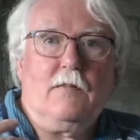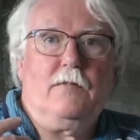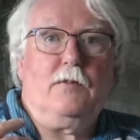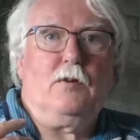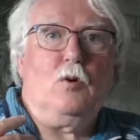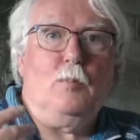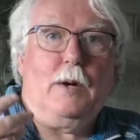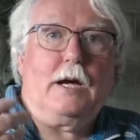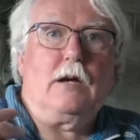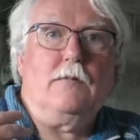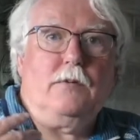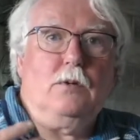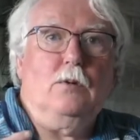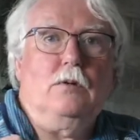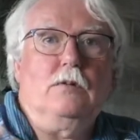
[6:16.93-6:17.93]
go back a
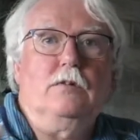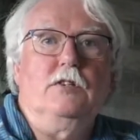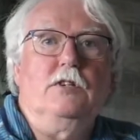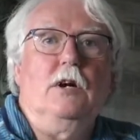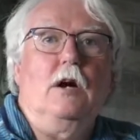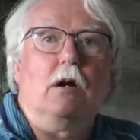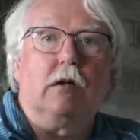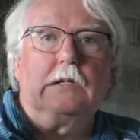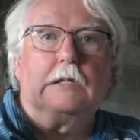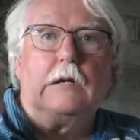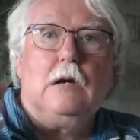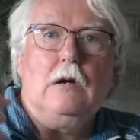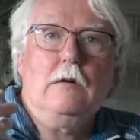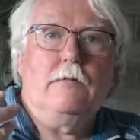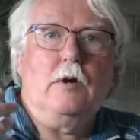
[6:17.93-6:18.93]
few hundred yards
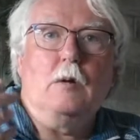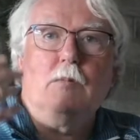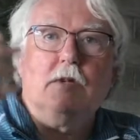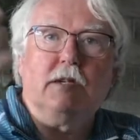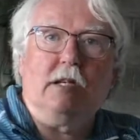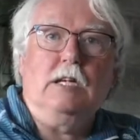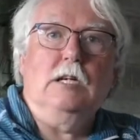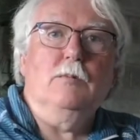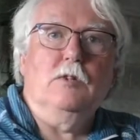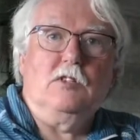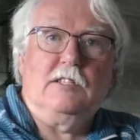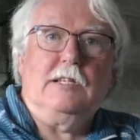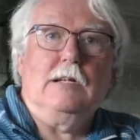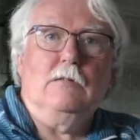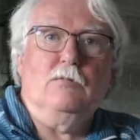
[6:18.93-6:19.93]
from the sea, but
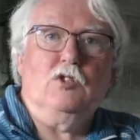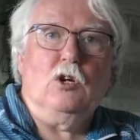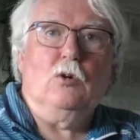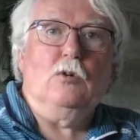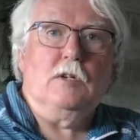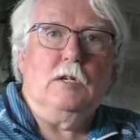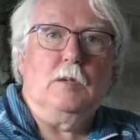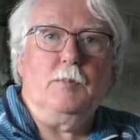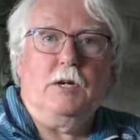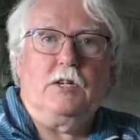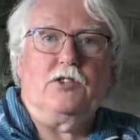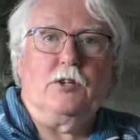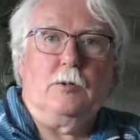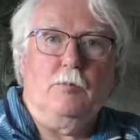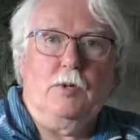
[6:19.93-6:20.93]
still show it in the
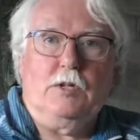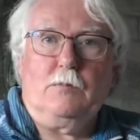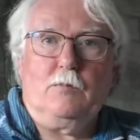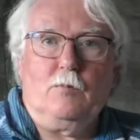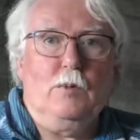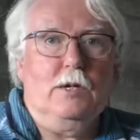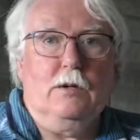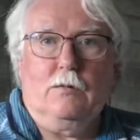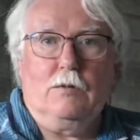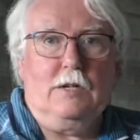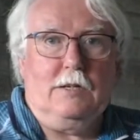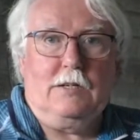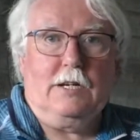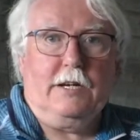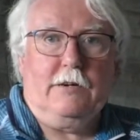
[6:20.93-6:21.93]
picture, but we don't
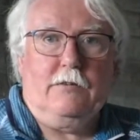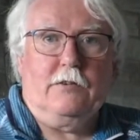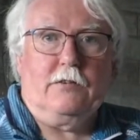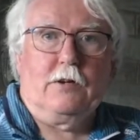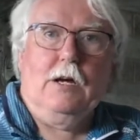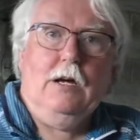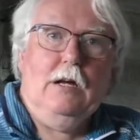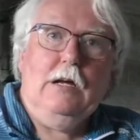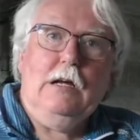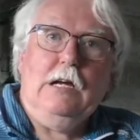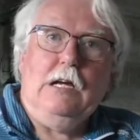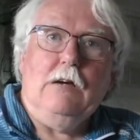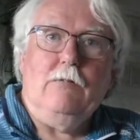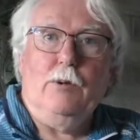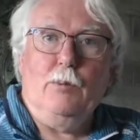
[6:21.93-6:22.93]
need to hear it.
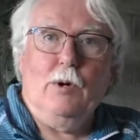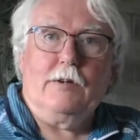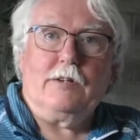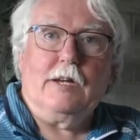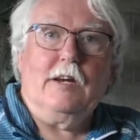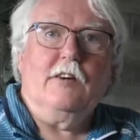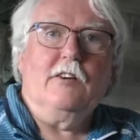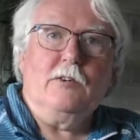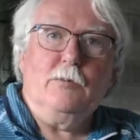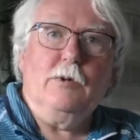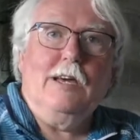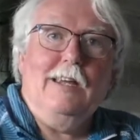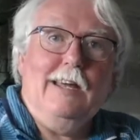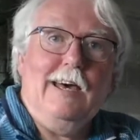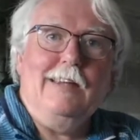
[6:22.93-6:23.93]
If we want to hear it, we
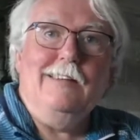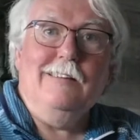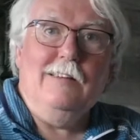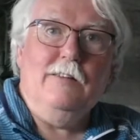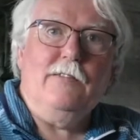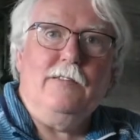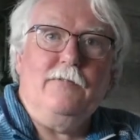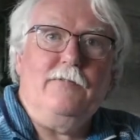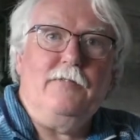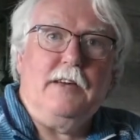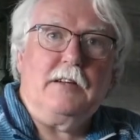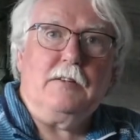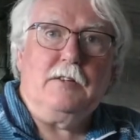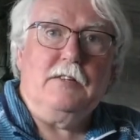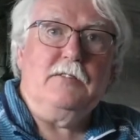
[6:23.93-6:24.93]
can add in
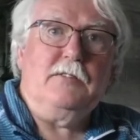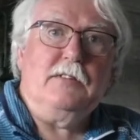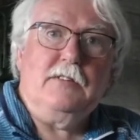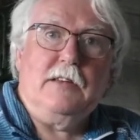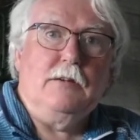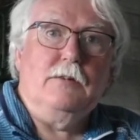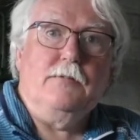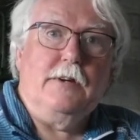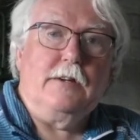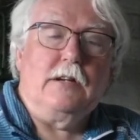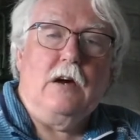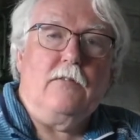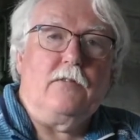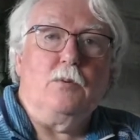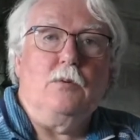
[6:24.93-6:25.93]
this sound effect
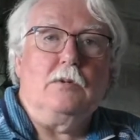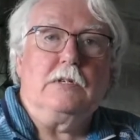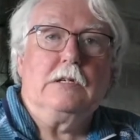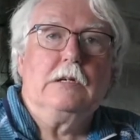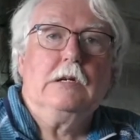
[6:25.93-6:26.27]
afterwards.